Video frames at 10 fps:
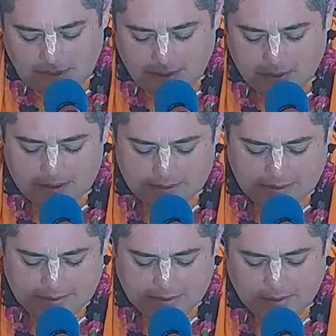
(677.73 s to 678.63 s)
a
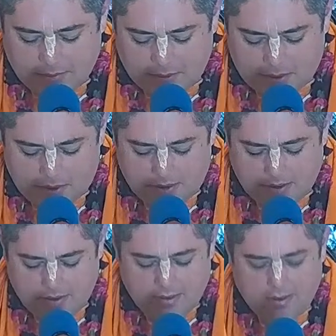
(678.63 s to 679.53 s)
criticizer of
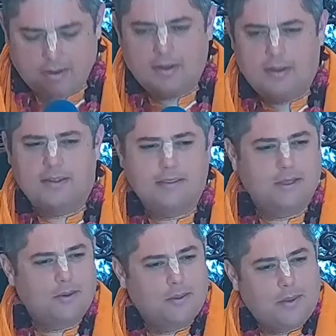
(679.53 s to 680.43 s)
Krishna. Does
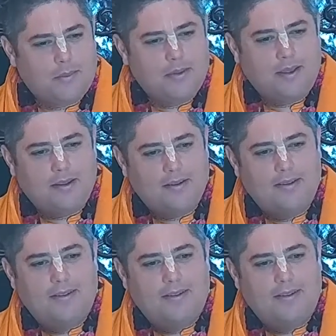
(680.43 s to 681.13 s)
anyone remember that?